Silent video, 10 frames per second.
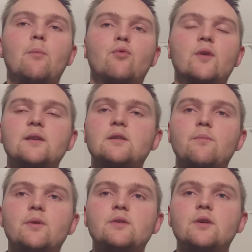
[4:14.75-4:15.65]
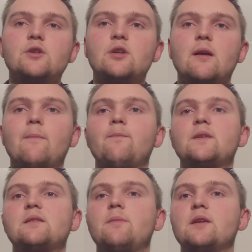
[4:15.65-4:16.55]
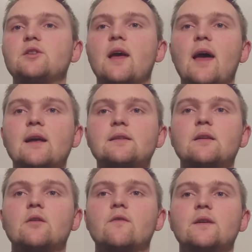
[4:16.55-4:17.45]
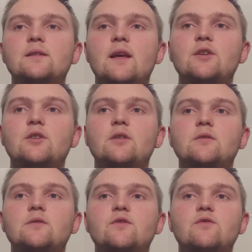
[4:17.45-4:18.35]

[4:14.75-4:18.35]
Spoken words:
presupposition, speech acts, and conversational